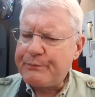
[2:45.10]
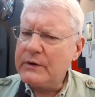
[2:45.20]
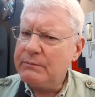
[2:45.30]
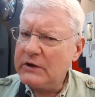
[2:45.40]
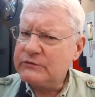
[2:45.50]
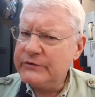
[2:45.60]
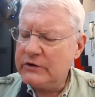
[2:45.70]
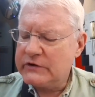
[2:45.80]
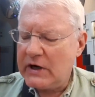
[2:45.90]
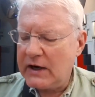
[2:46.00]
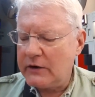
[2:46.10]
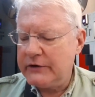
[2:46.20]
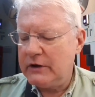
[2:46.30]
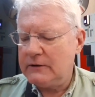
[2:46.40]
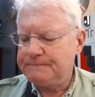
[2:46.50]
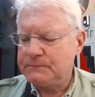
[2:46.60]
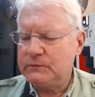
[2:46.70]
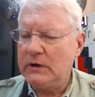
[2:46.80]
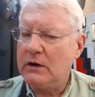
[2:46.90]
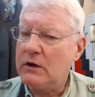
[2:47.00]
Plus, when you're tired, you know,
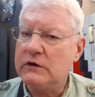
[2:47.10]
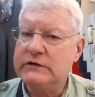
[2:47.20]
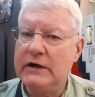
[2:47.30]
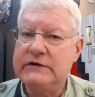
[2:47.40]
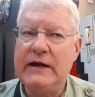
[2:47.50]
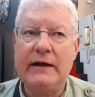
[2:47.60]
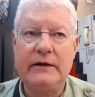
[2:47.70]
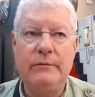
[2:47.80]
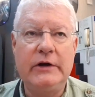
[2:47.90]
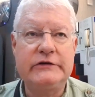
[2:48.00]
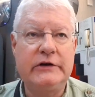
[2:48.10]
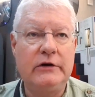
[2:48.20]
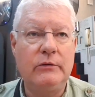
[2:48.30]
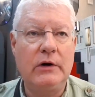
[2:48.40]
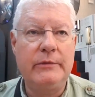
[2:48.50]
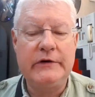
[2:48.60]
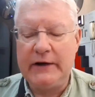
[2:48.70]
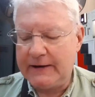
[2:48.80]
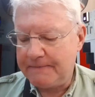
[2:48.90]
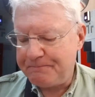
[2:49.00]
alcohol's not exactly the best thing you want to be
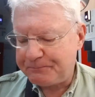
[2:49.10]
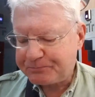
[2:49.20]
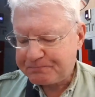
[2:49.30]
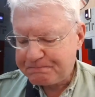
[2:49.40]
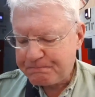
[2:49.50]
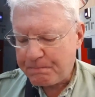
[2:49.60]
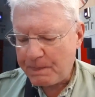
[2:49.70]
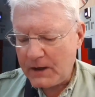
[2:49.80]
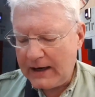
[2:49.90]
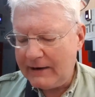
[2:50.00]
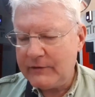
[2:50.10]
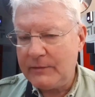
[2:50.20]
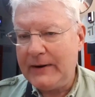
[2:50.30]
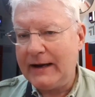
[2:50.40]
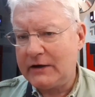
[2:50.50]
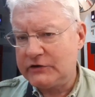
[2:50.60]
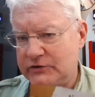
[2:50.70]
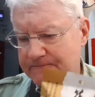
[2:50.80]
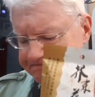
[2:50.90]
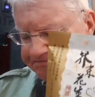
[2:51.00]
taking. I have a
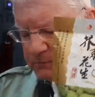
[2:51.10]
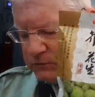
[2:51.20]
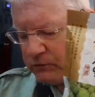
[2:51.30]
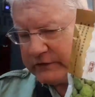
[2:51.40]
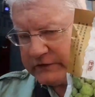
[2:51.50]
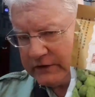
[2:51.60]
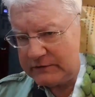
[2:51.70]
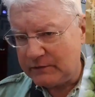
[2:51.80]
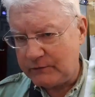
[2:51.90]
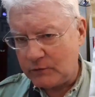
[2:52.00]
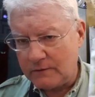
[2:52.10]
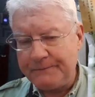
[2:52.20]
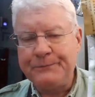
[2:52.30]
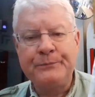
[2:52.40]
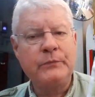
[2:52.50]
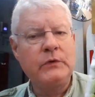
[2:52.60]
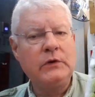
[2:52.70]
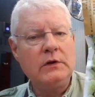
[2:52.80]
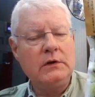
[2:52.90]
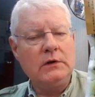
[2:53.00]
package, you've seen these before,
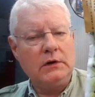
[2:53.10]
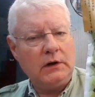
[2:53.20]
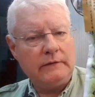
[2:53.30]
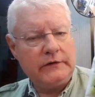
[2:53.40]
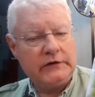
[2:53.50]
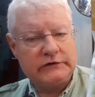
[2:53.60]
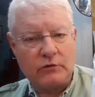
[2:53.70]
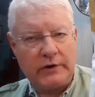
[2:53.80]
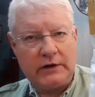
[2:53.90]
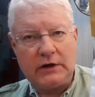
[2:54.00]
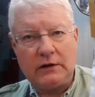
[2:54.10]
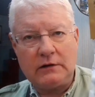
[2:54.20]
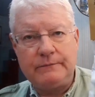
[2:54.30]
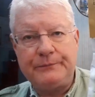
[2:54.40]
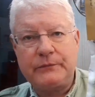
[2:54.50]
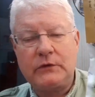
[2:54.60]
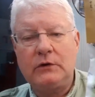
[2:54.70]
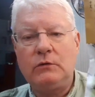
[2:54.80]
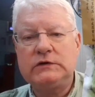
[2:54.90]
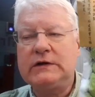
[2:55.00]
of these green colored
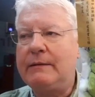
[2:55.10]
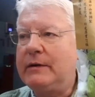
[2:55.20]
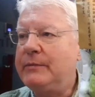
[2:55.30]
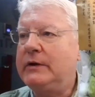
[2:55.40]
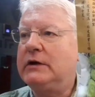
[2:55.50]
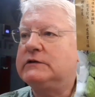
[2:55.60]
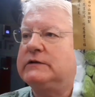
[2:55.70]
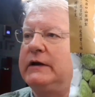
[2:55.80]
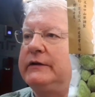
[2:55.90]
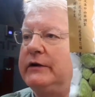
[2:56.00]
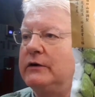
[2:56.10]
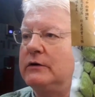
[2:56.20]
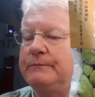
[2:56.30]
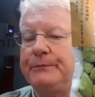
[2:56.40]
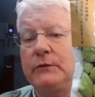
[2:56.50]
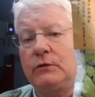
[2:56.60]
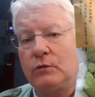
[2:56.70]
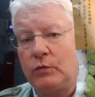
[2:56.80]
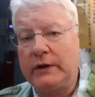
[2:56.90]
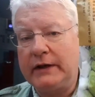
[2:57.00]
wasabi peanuts, and they're
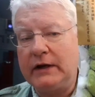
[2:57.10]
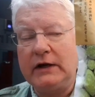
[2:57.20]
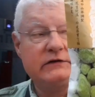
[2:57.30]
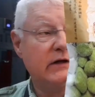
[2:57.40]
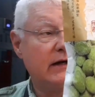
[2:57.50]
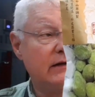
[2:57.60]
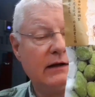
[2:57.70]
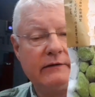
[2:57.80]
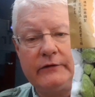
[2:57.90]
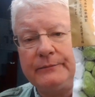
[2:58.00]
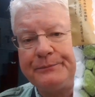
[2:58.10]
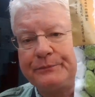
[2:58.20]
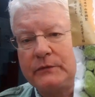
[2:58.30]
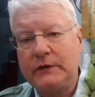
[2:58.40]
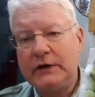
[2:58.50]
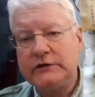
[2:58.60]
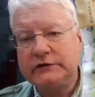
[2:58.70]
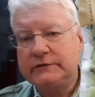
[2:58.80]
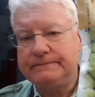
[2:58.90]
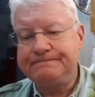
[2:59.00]
really nice. I love them. They just